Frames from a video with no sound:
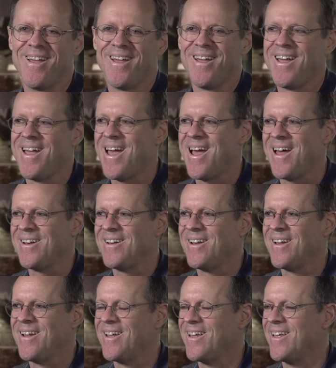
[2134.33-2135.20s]
And
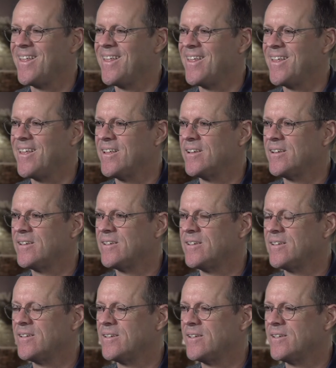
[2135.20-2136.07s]
were you plugged
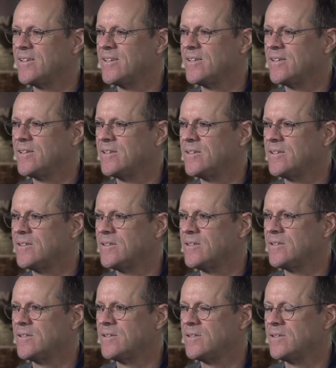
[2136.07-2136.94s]
into
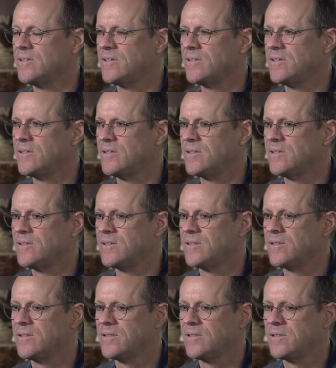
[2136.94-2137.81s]
the SGML
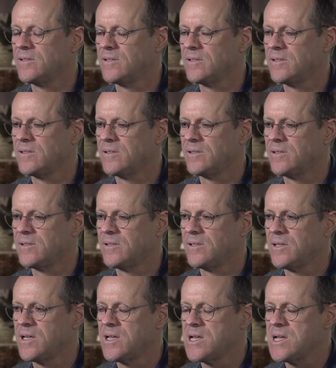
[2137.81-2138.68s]
community at that
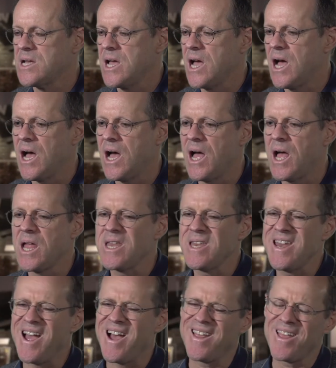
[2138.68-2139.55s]

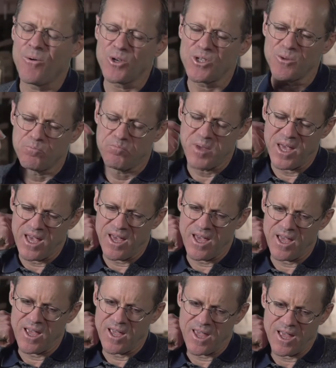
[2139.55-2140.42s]
time? No, that wasn't
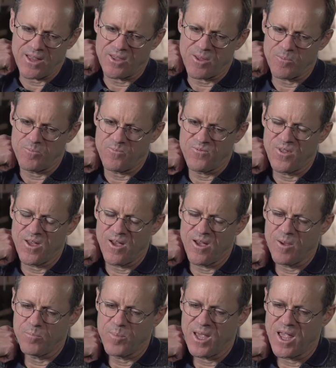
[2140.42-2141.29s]
big at
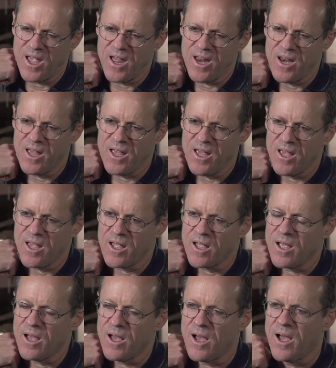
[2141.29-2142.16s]
the
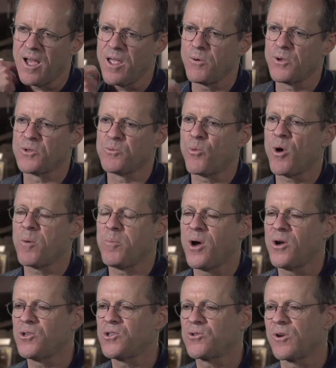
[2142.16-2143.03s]
beginning. It was more
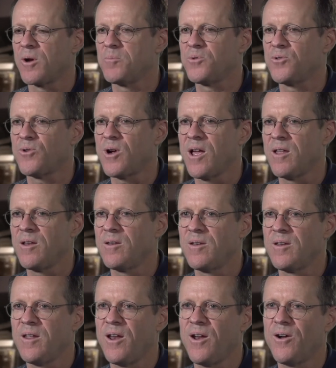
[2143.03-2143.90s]
PostScript, right?
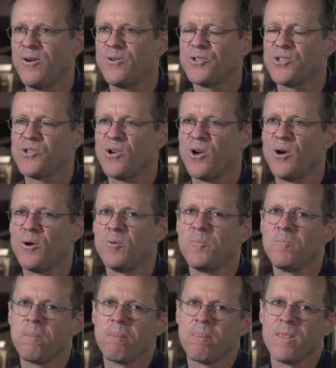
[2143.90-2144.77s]
You know,
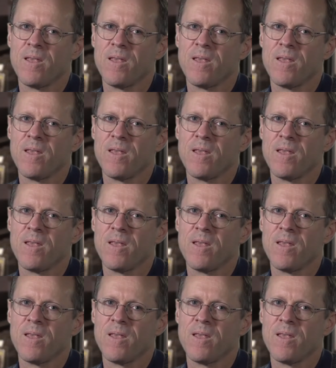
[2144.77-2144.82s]
so